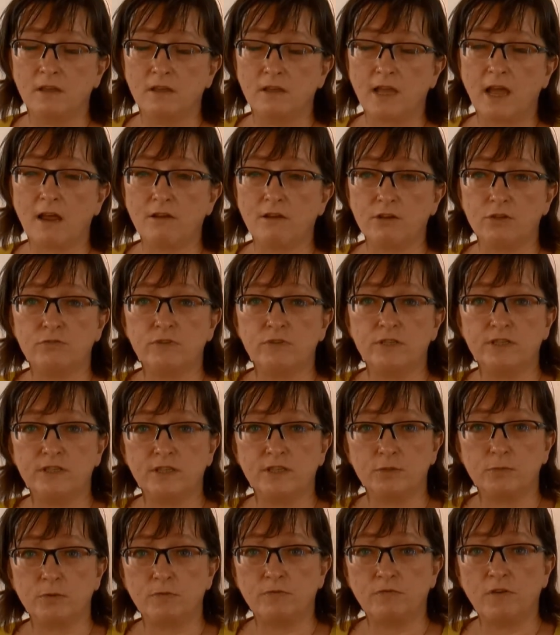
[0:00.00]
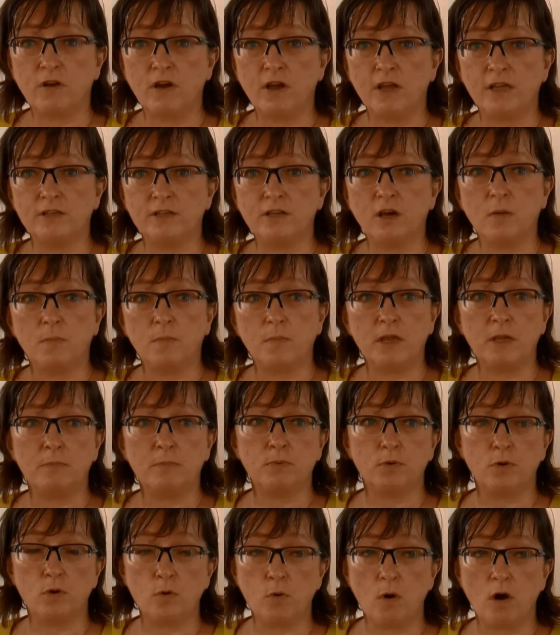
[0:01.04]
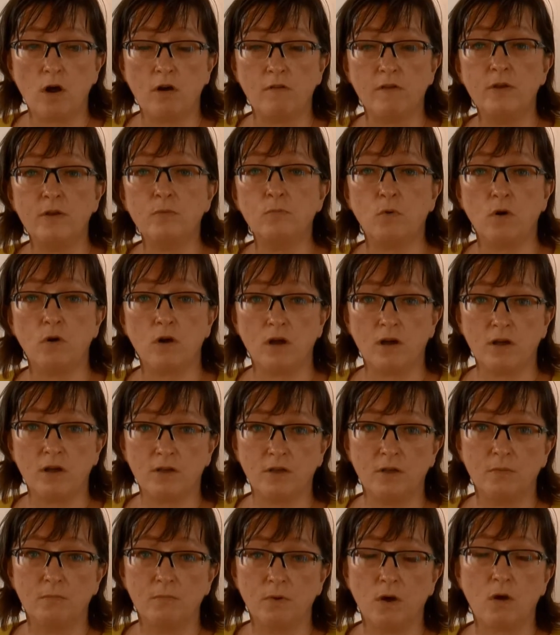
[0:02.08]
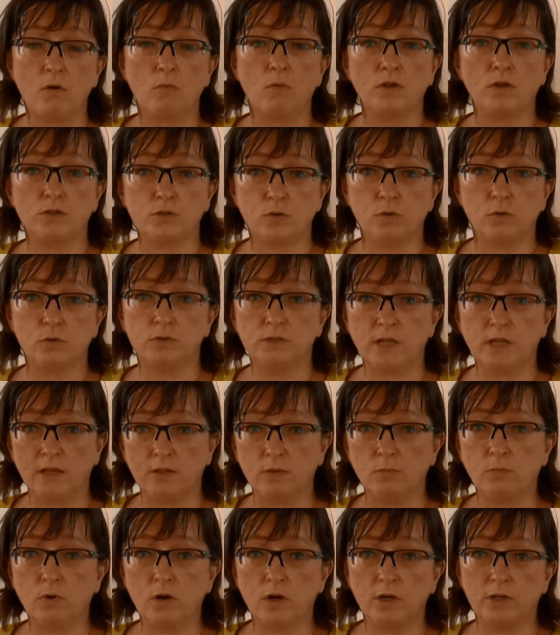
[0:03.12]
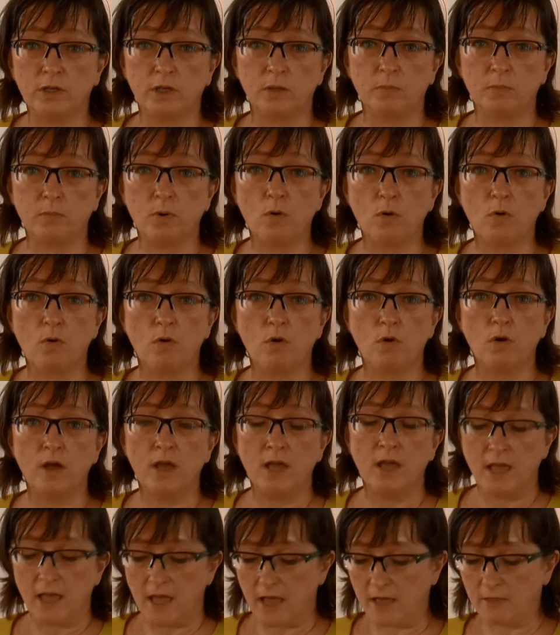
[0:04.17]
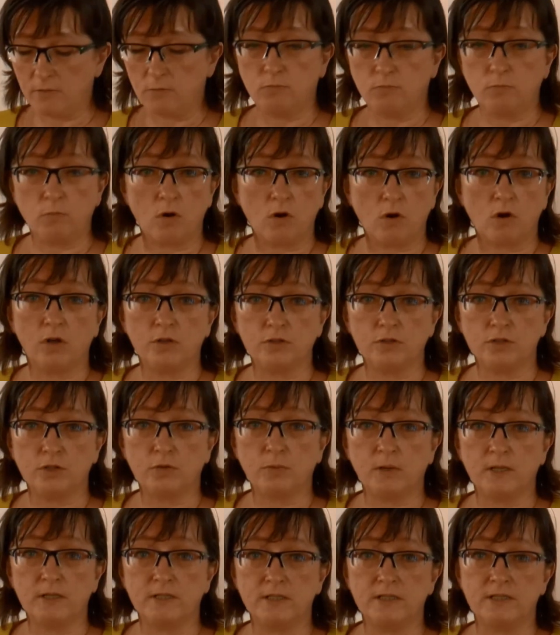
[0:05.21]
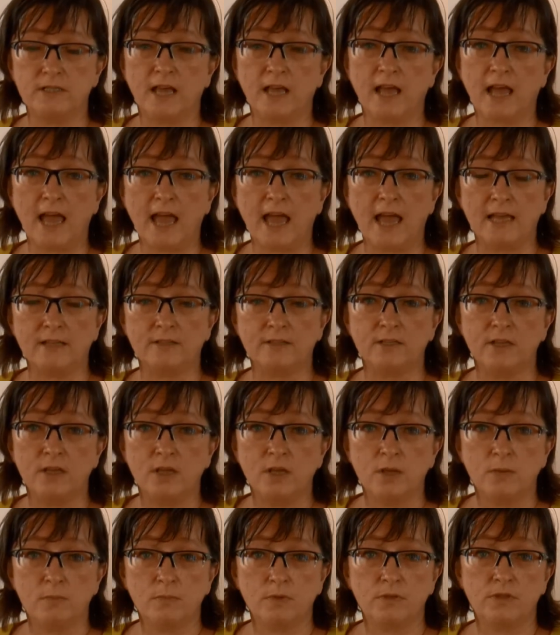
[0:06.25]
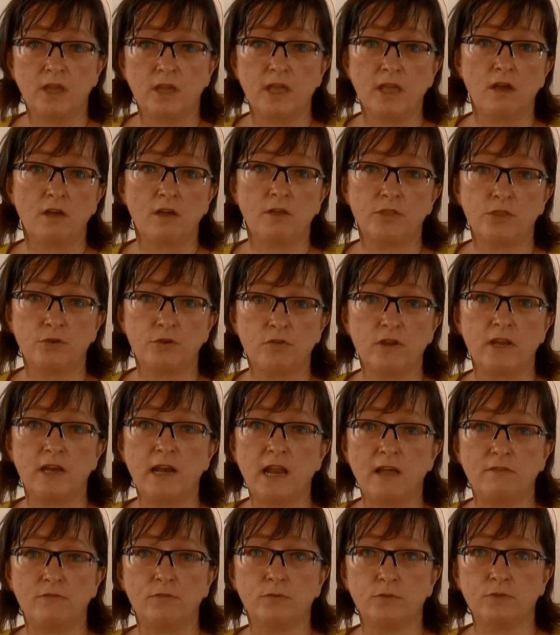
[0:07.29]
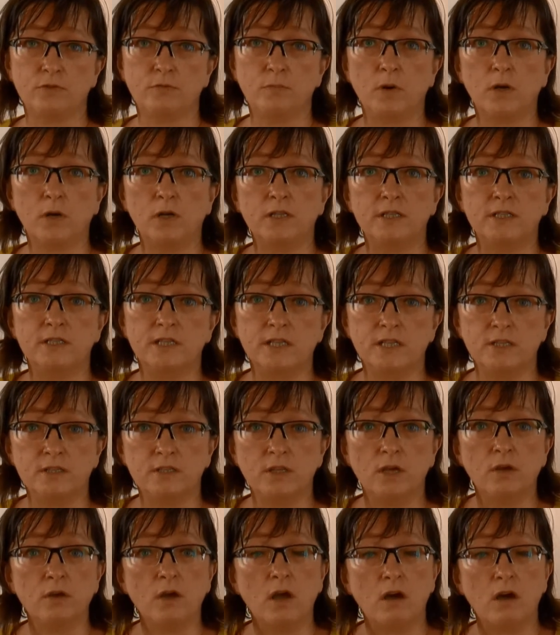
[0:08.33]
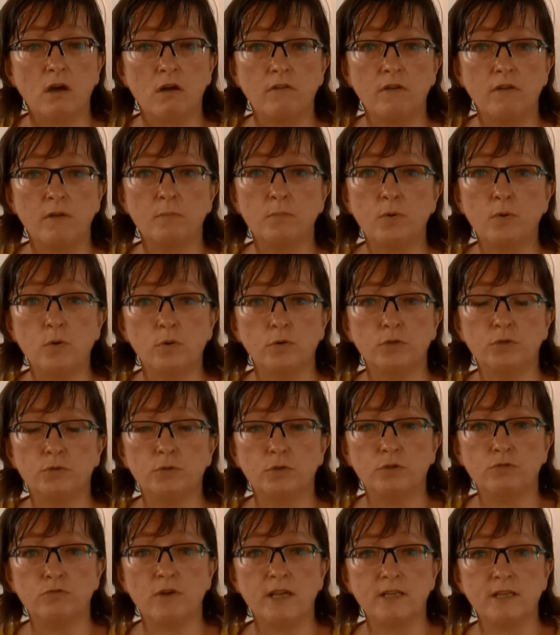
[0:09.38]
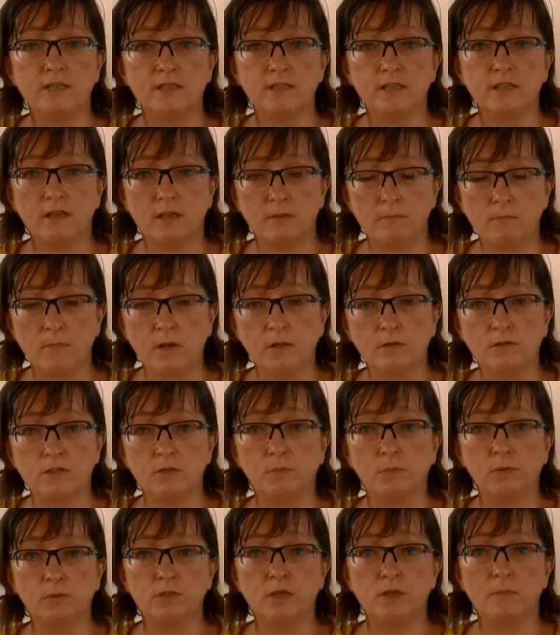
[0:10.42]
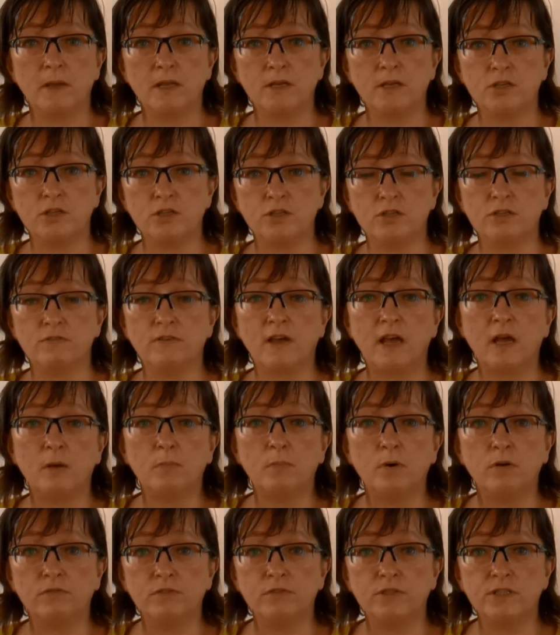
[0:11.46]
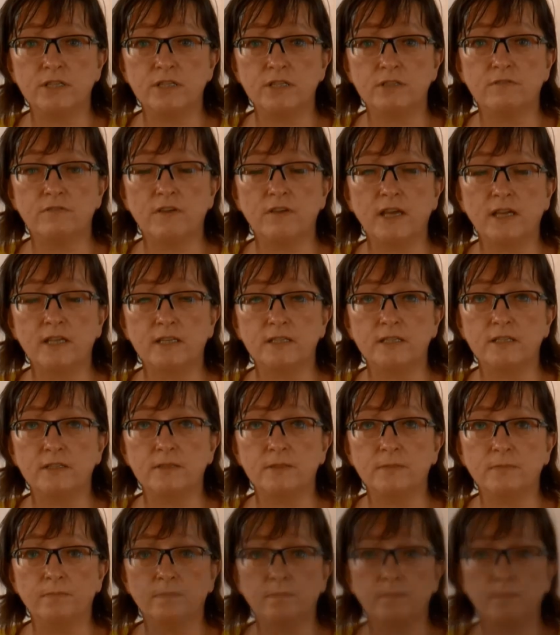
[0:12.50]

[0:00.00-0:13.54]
characteristics we find are people who are in work but are what's called now the working poor, and what consequences that has. But they are three levels of policies that are important to address at multiple dimensions of how poverty is affected.